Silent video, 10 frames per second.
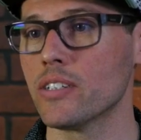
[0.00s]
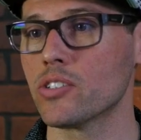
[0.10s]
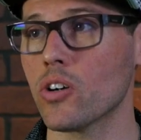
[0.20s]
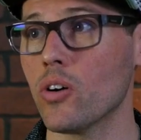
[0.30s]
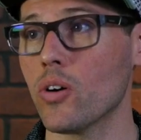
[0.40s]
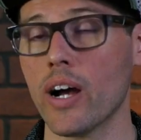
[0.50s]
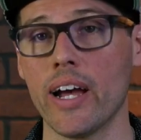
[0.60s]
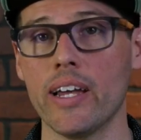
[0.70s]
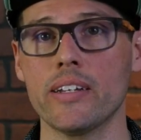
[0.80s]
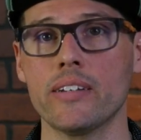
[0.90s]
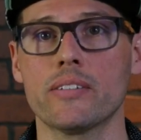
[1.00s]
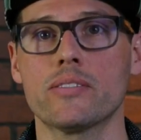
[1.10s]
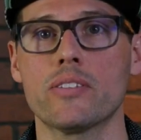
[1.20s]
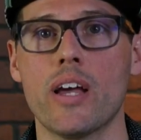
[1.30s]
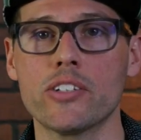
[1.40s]
So I
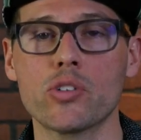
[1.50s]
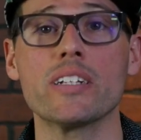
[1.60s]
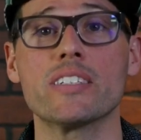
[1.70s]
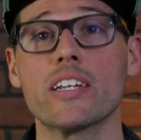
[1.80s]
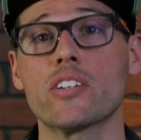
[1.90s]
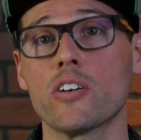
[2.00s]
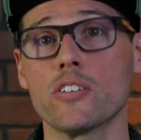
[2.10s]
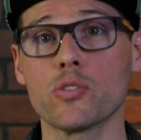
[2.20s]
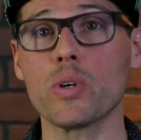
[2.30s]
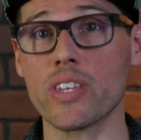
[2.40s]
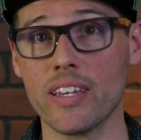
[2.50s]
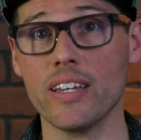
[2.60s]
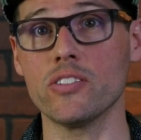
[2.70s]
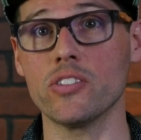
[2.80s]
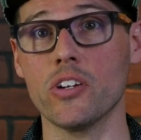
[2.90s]
try to take turns with the
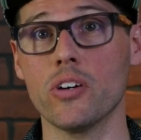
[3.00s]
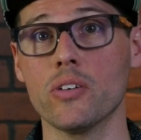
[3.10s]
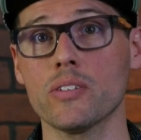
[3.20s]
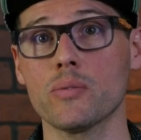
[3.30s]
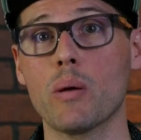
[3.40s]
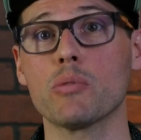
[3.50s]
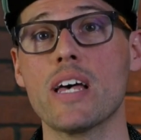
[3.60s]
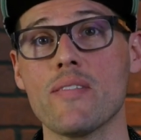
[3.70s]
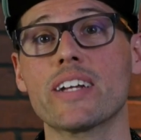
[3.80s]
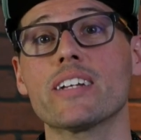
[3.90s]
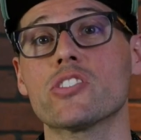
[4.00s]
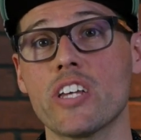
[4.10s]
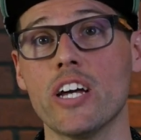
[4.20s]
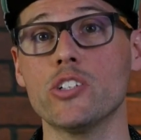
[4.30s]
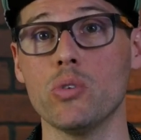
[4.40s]
kids, you know. We almost have like a
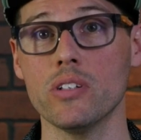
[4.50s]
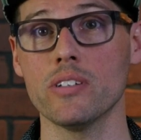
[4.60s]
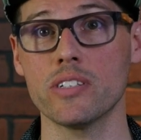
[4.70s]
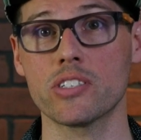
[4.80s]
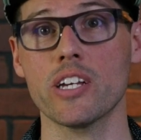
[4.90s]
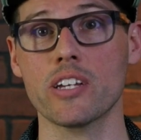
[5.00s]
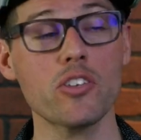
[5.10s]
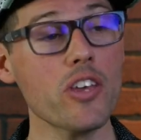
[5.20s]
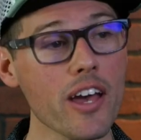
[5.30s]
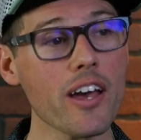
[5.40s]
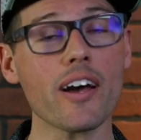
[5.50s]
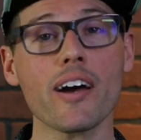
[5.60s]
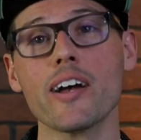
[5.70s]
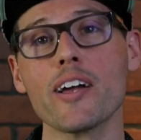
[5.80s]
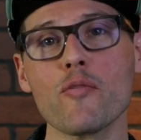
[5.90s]
schedule. It's like,
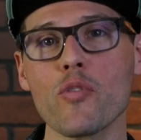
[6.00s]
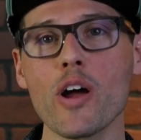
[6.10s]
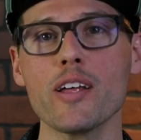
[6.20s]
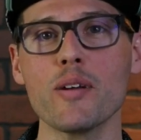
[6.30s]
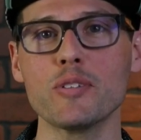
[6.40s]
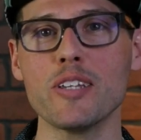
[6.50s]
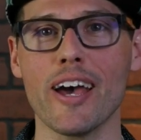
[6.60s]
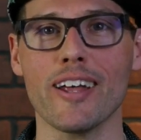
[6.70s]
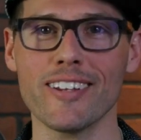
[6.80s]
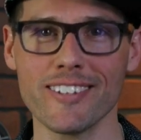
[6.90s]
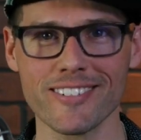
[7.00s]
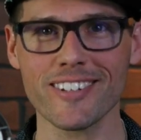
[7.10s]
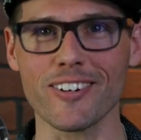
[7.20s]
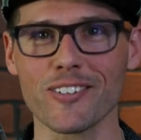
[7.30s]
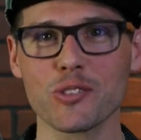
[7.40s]
yeah, I got Friday with Dad, and you
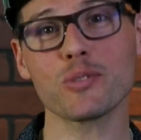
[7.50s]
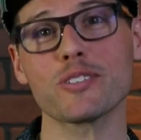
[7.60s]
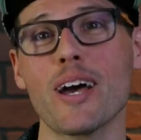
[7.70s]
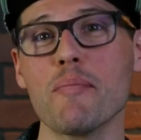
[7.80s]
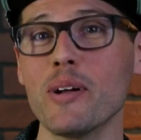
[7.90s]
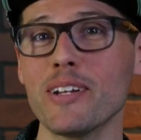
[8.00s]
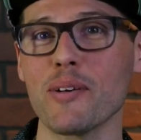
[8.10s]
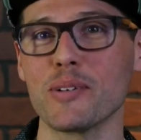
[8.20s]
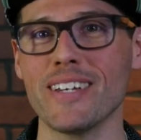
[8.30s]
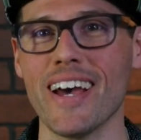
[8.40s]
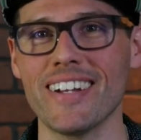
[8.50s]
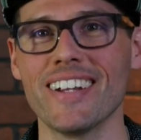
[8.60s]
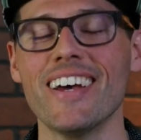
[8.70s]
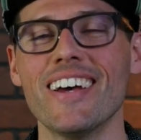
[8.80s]
know, this one's got Monday with Dad.